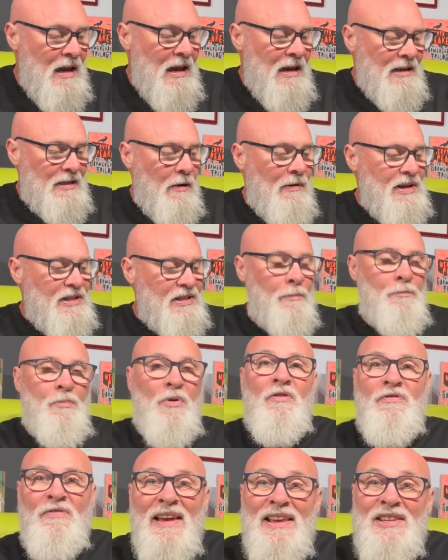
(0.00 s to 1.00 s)
So he's a
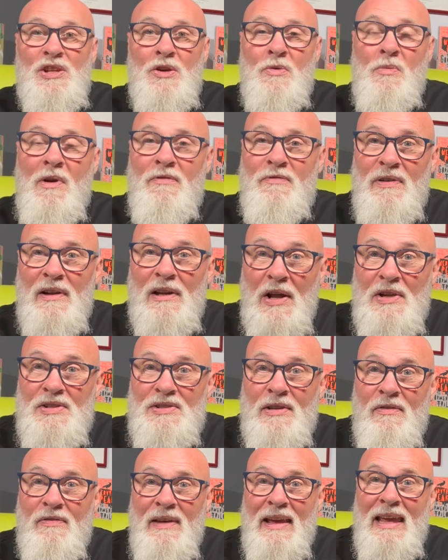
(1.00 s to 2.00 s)
professor of
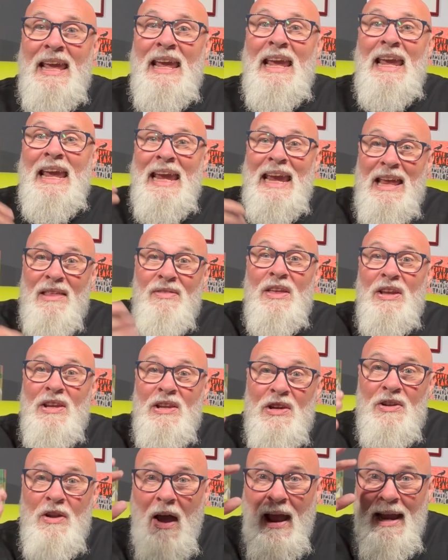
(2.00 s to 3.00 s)
philosophy in the
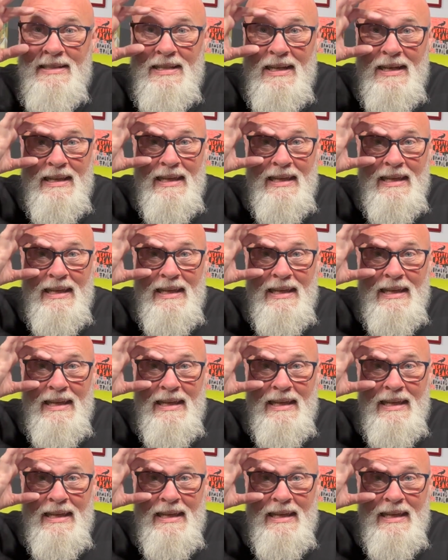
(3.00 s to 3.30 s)
United